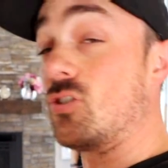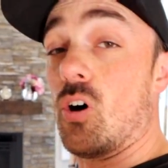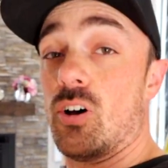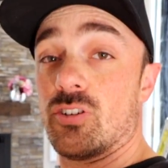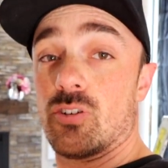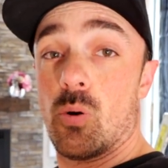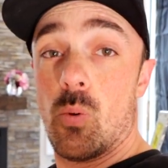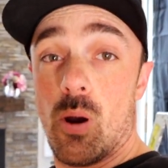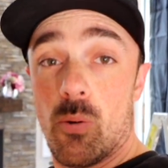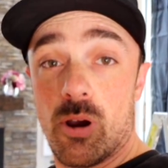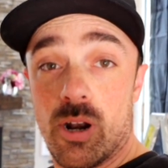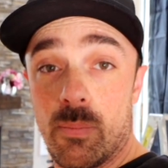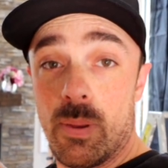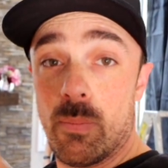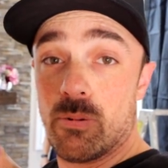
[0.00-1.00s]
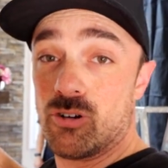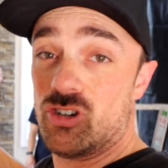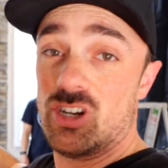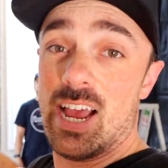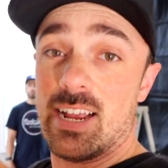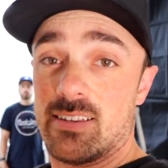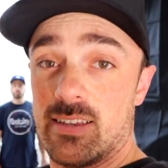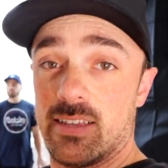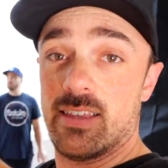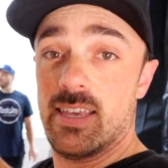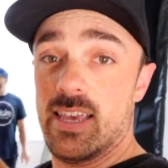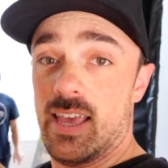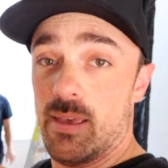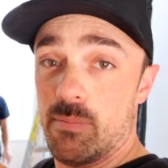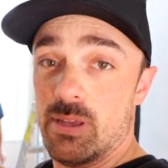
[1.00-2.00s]
is also where we're gonna be projecting
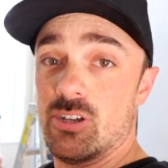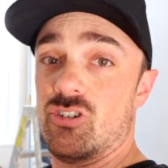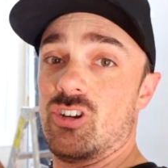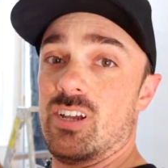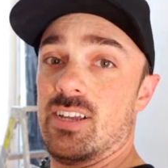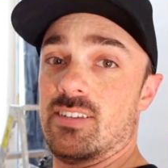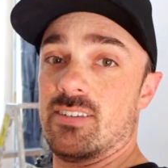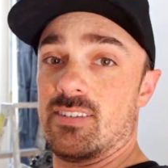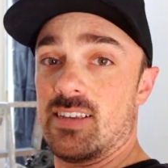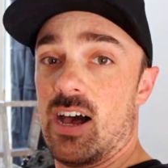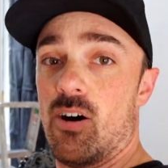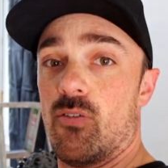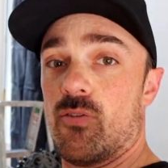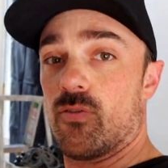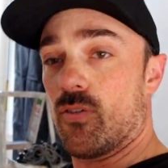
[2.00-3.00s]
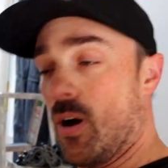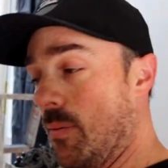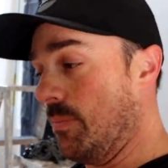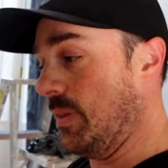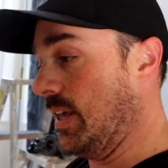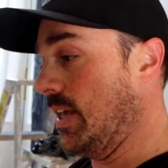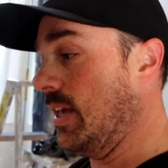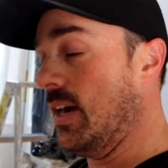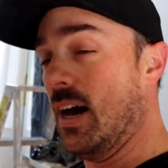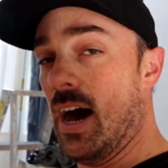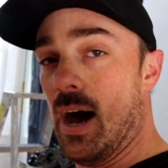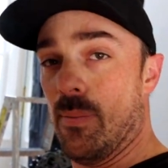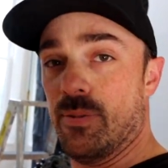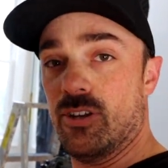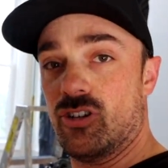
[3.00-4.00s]
the image itself from the
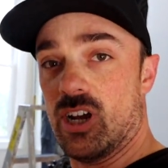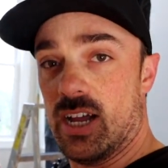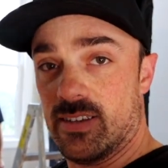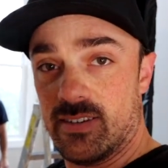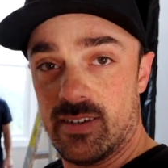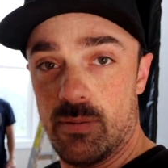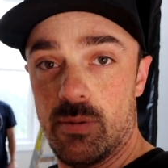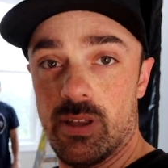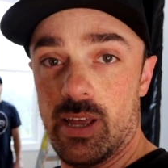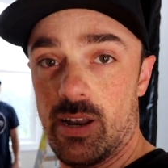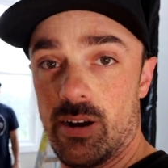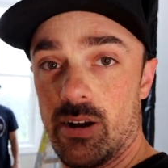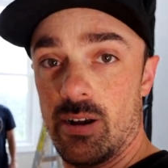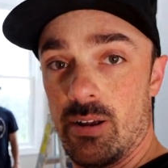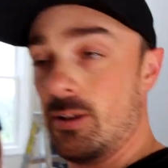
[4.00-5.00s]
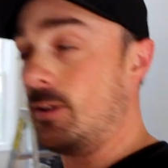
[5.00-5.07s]
OptiShot simulator.